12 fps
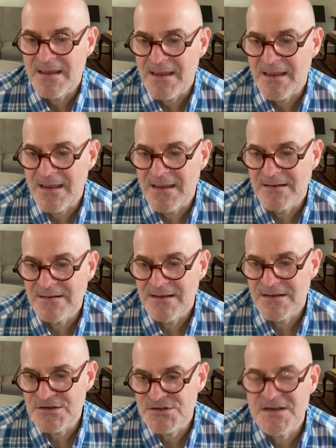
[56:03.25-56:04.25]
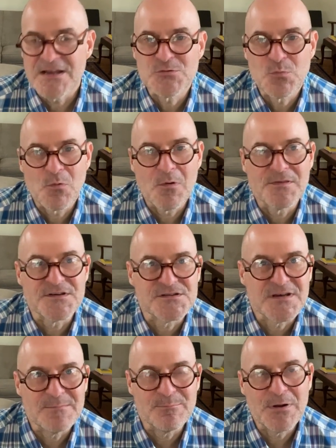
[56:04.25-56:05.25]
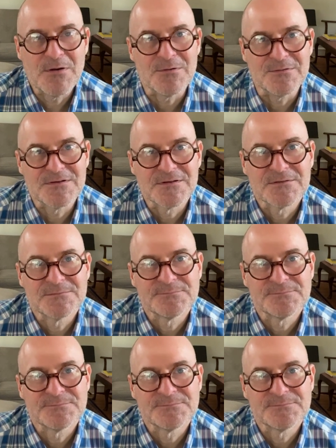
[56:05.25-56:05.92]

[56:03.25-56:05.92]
Mm. And in a sense, we're on the same boat.